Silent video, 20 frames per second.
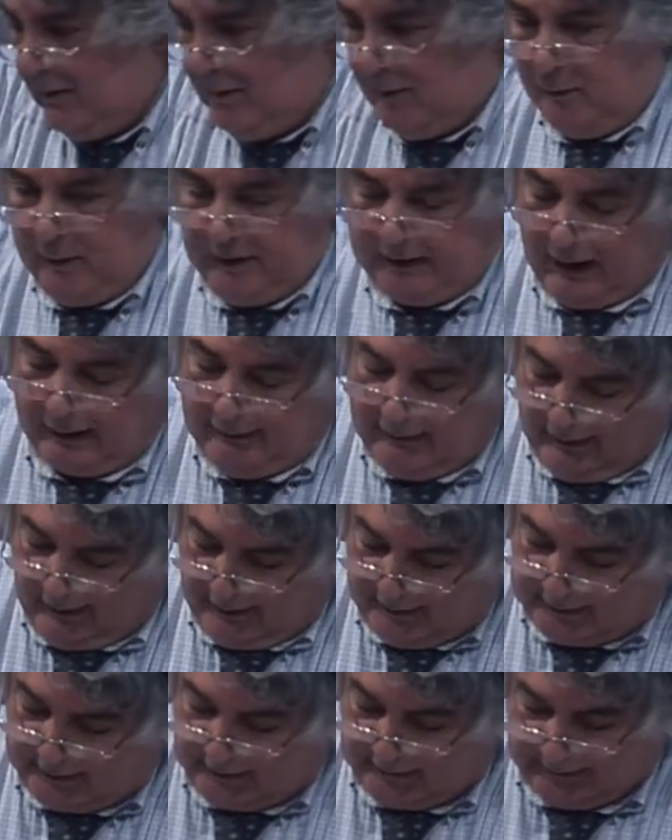we can
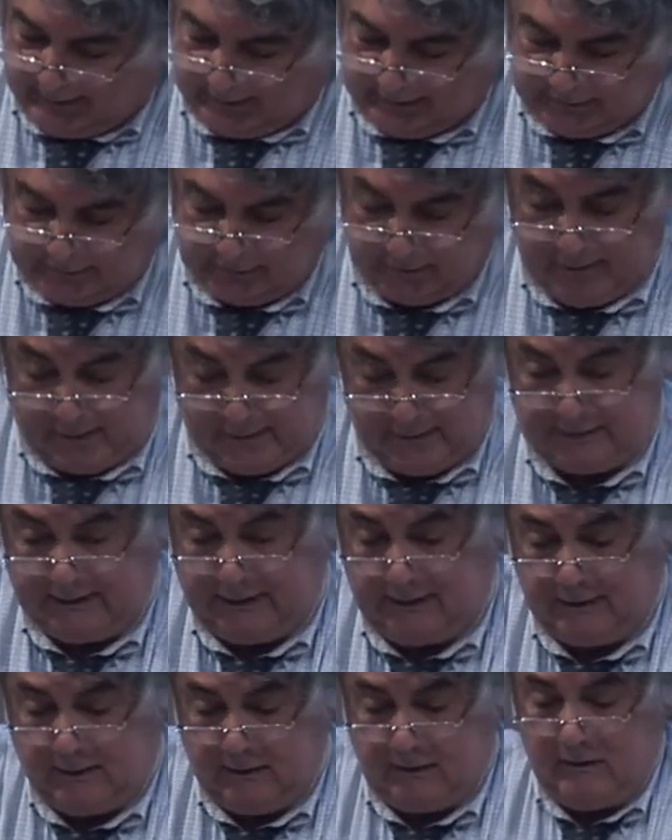get to
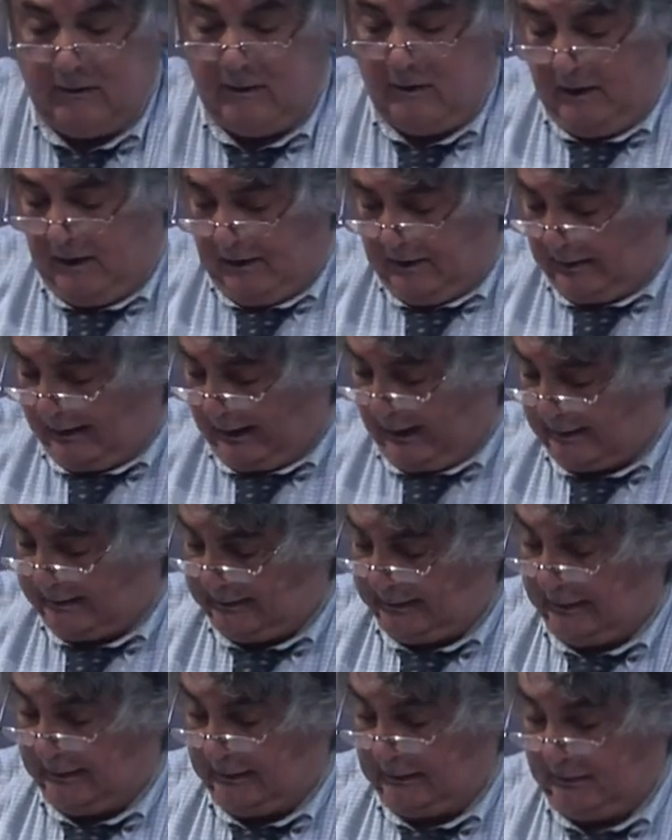
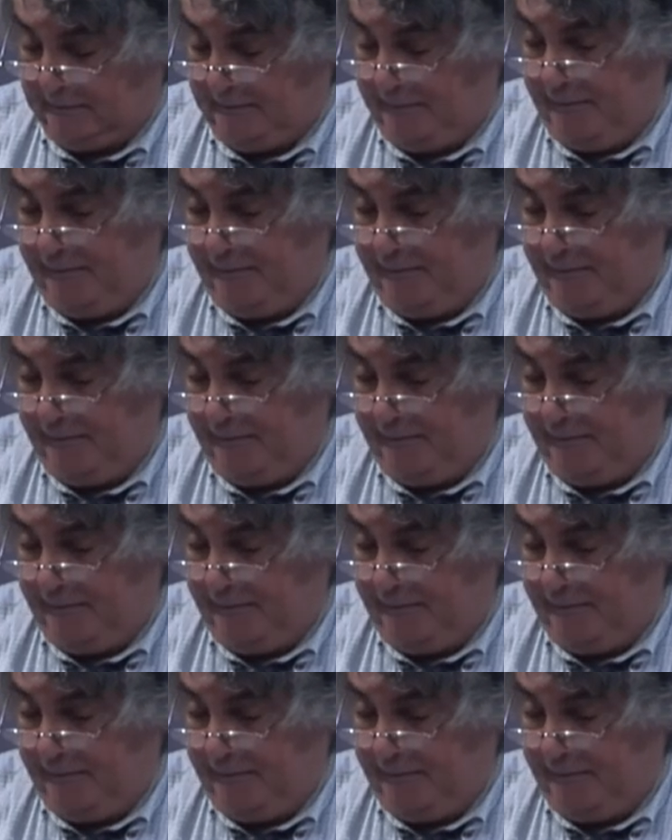Glass-Steagall.